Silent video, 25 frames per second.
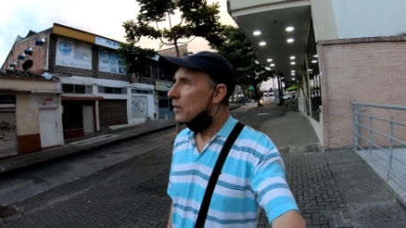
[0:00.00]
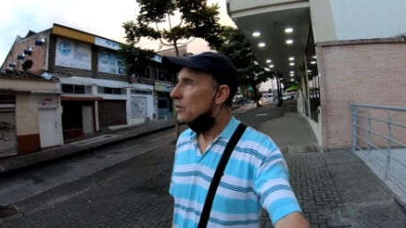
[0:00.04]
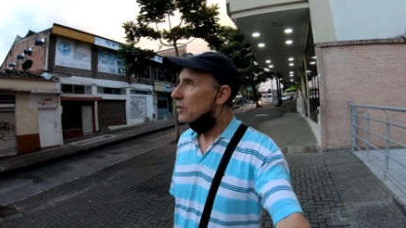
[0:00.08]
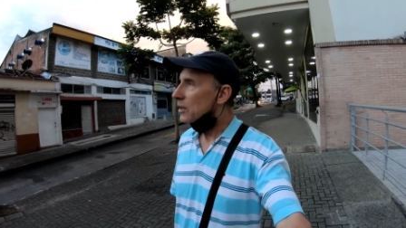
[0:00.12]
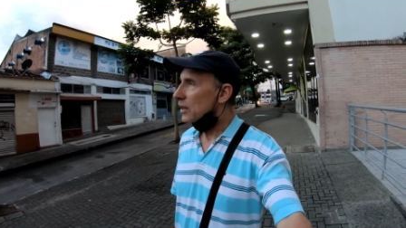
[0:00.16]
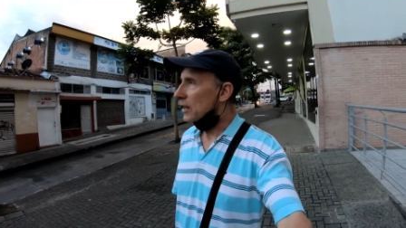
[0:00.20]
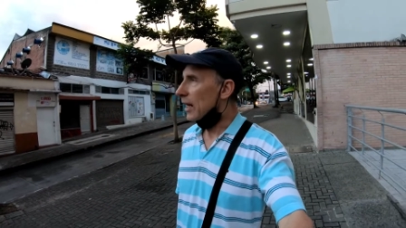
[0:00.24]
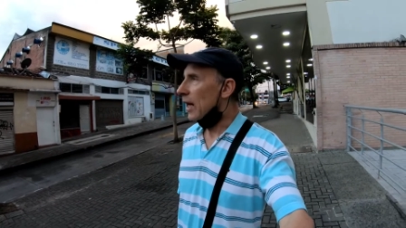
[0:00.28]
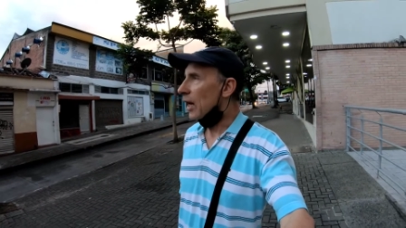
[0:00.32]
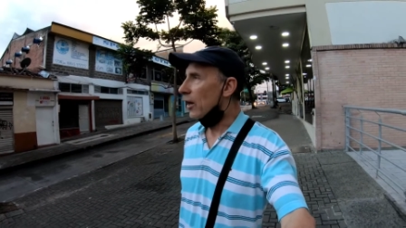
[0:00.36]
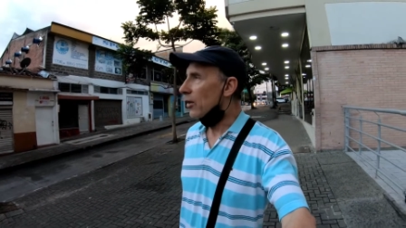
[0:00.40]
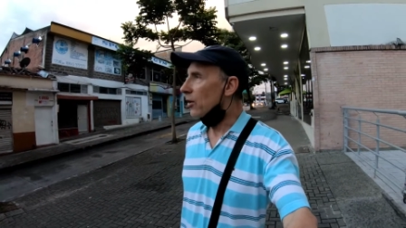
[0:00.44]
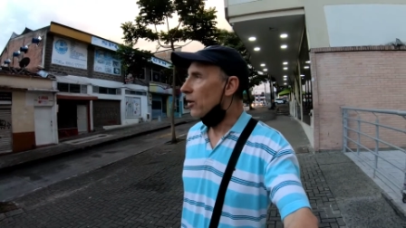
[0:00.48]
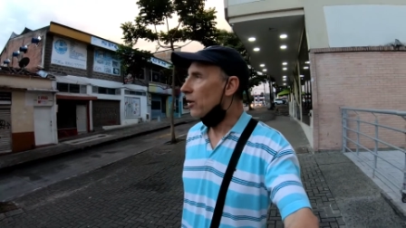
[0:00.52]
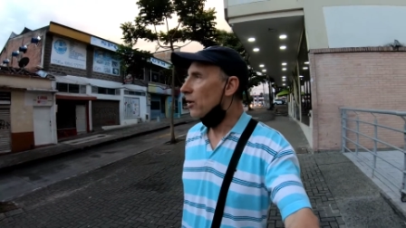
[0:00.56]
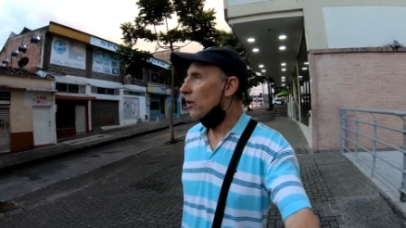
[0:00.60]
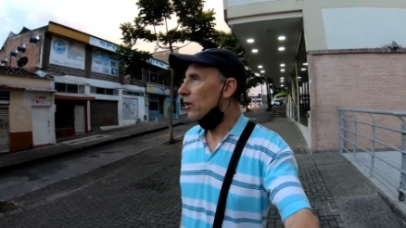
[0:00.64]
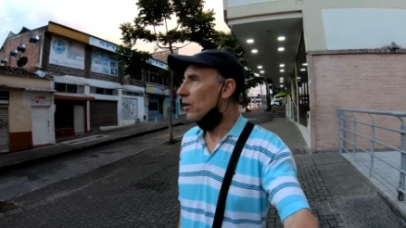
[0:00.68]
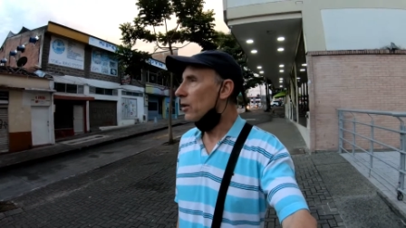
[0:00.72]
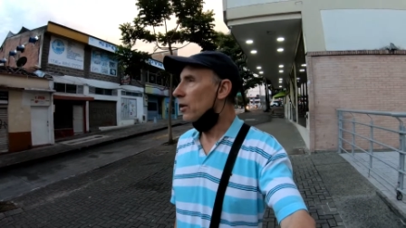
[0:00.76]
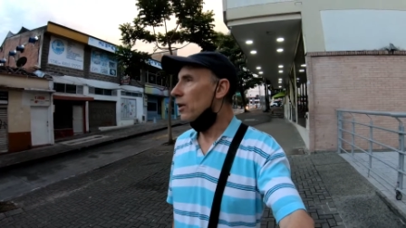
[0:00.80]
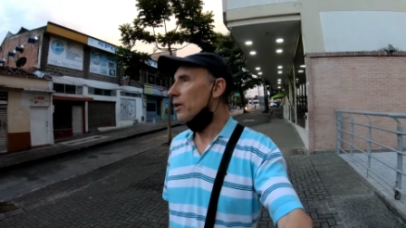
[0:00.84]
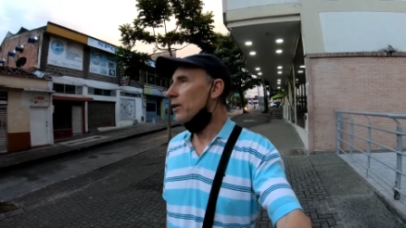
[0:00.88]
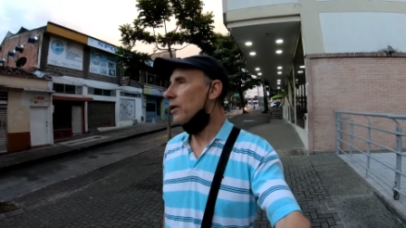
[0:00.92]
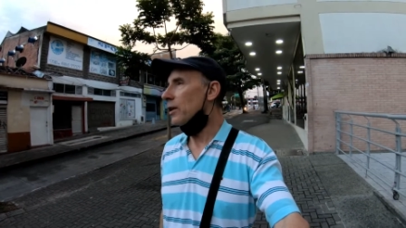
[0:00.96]

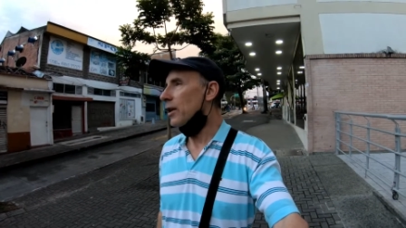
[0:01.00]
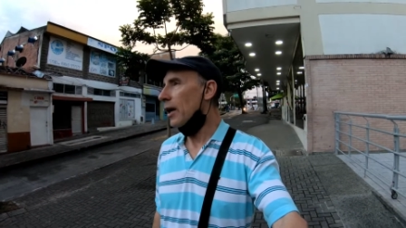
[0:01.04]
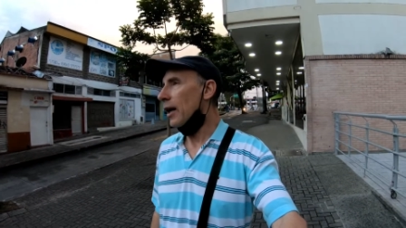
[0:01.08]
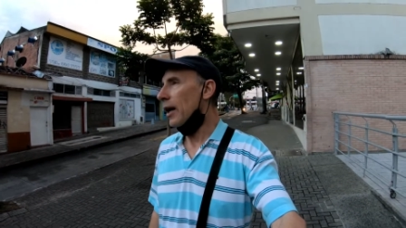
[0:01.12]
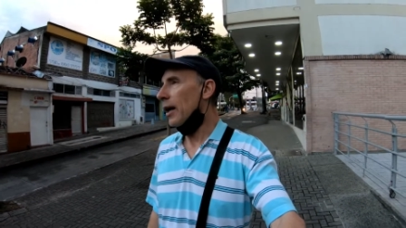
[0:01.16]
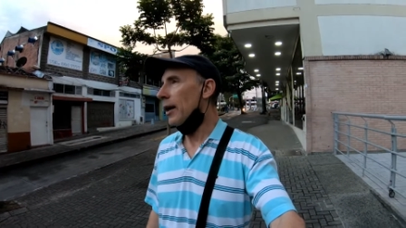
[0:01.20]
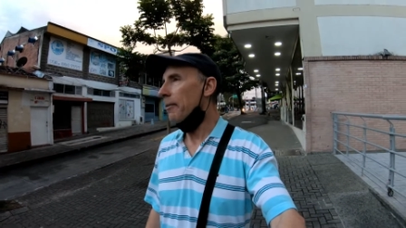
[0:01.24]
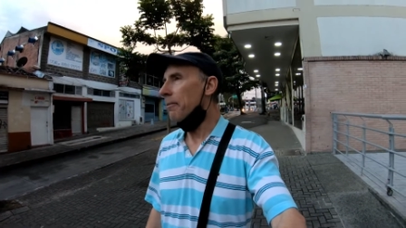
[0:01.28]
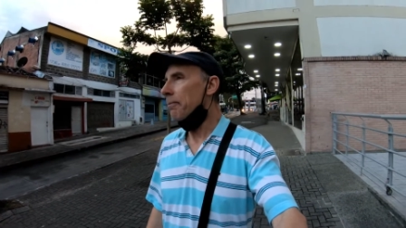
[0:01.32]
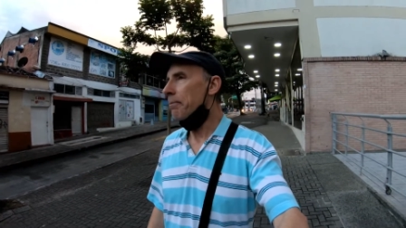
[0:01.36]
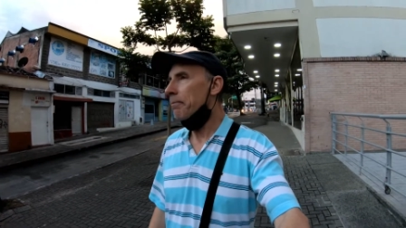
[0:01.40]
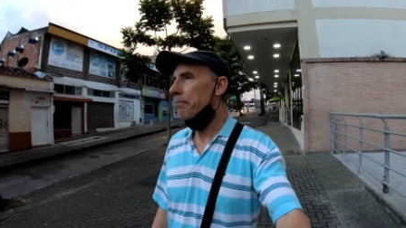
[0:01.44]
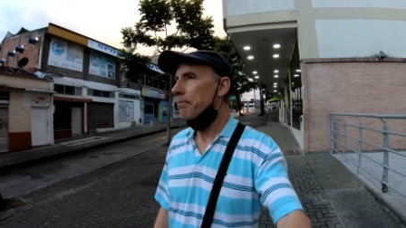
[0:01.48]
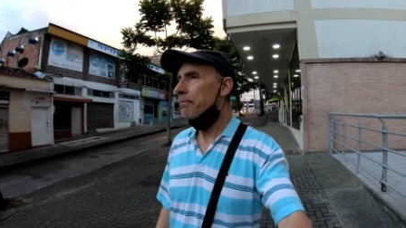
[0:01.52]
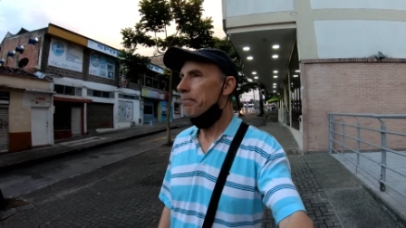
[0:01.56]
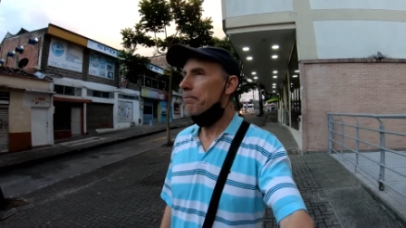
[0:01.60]
together, and um,